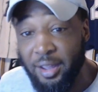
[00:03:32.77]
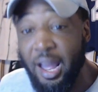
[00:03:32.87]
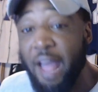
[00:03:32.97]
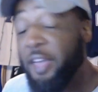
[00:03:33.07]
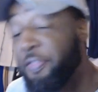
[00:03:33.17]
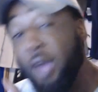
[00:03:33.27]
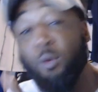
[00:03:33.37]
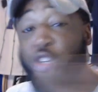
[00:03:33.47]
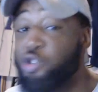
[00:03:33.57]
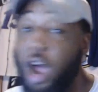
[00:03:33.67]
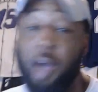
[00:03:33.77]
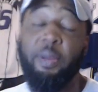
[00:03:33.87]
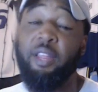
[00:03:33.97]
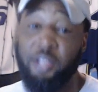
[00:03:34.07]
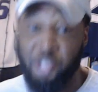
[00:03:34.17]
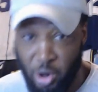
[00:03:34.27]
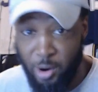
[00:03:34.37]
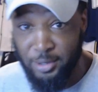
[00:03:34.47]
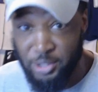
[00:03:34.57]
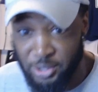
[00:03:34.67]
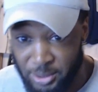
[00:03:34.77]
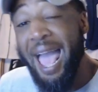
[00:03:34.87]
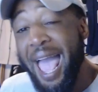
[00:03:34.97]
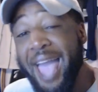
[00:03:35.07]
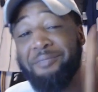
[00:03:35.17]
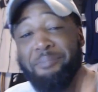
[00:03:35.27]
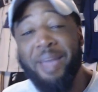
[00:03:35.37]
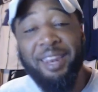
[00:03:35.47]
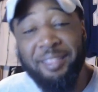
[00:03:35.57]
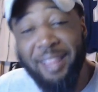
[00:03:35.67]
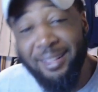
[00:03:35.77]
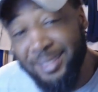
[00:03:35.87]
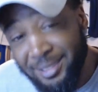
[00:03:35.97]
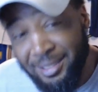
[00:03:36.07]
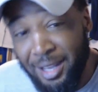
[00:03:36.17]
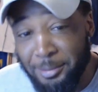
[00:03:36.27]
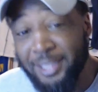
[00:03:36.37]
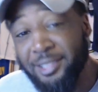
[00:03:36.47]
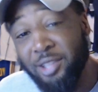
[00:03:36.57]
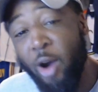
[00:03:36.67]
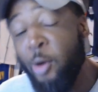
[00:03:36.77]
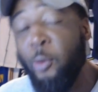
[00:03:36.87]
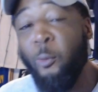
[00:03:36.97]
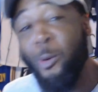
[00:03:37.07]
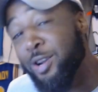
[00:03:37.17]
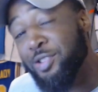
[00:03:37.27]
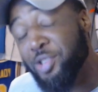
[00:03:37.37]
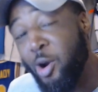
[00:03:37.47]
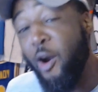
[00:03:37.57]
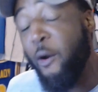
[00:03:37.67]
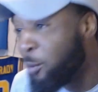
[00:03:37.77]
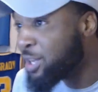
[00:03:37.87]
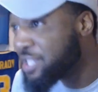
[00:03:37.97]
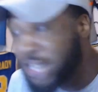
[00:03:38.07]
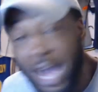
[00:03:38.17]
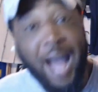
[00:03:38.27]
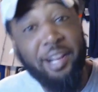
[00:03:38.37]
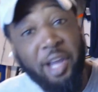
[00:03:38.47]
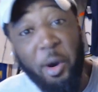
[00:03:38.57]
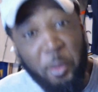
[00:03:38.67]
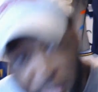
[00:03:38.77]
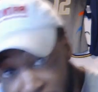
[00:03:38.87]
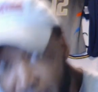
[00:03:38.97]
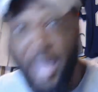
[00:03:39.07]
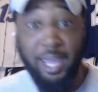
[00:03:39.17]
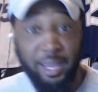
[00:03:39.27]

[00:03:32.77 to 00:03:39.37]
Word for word: that they were dropping the charges, admitting that the substance on Wart's car was not cocaine.